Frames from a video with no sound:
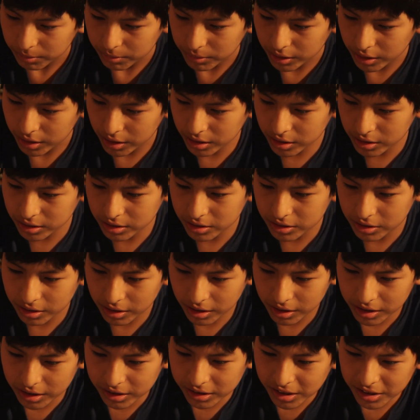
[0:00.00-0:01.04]
Wow.
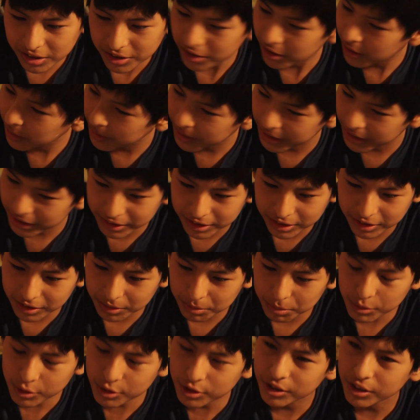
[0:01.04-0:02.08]
In heaven, you'll
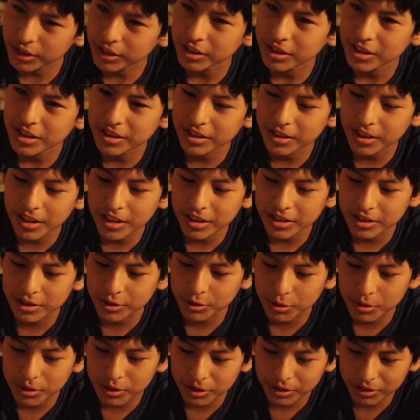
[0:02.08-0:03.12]
receive many stars
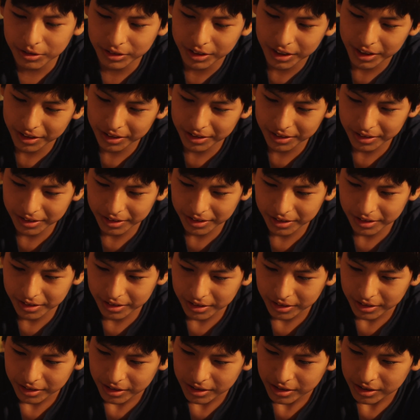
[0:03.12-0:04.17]
in your crown.
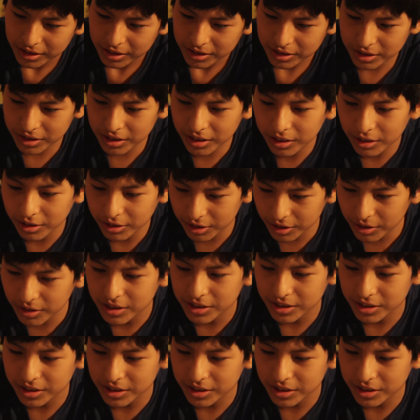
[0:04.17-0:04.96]
Yeah, I hope so.